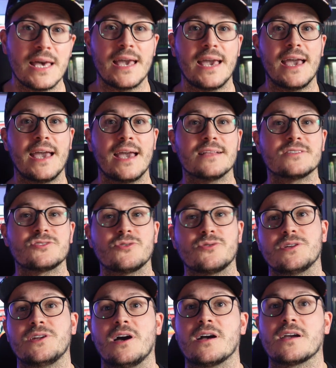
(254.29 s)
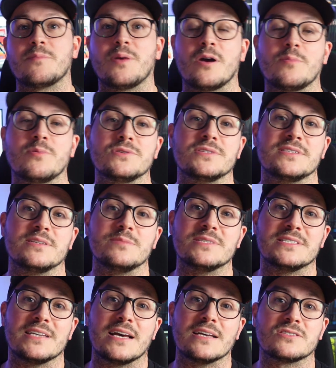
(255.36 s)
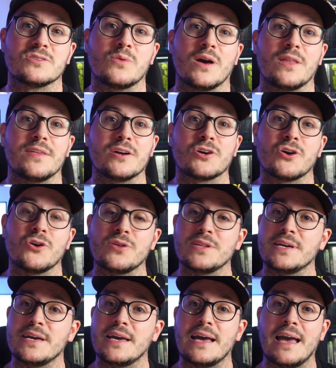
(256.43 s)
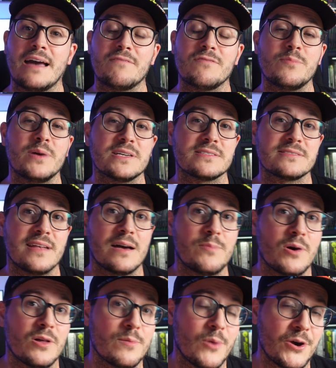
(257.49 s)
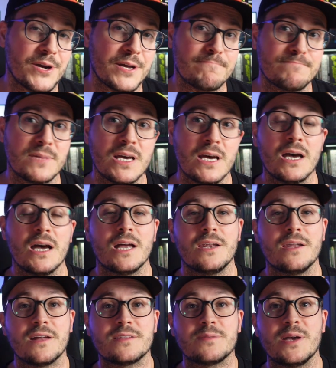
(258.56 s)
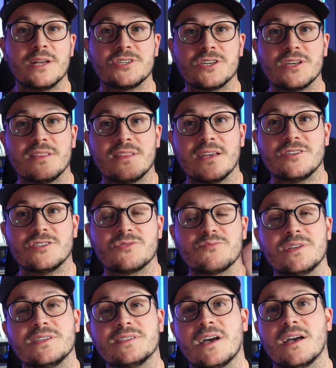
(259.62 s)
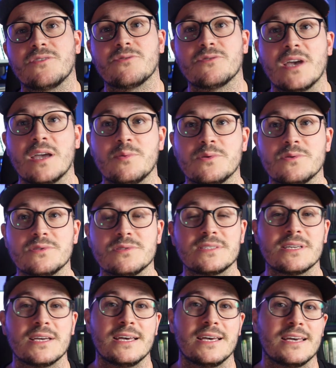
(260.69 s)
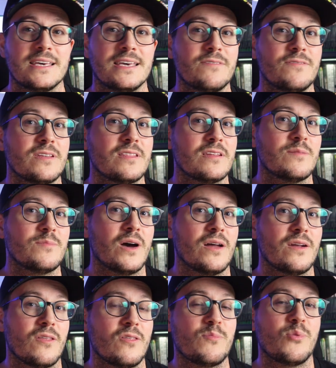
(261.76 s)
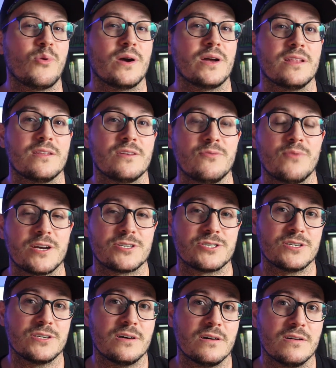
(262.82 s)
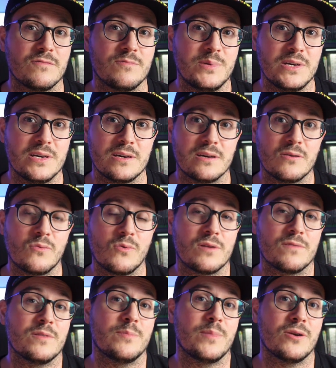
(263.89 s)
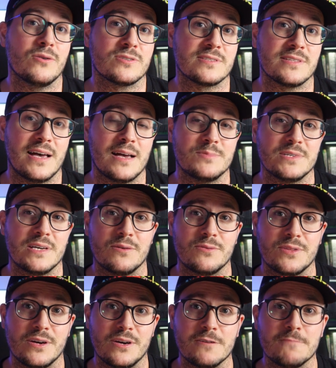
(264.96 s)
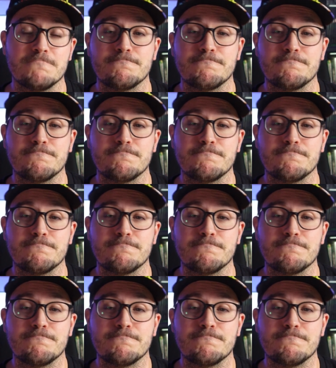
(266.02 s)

and certainly not comparable to CBCS, who I think currently have the best slab on the market. Not to mention, they just redesigned their labels, giving them another point in the direction of being one of the better slabs out there.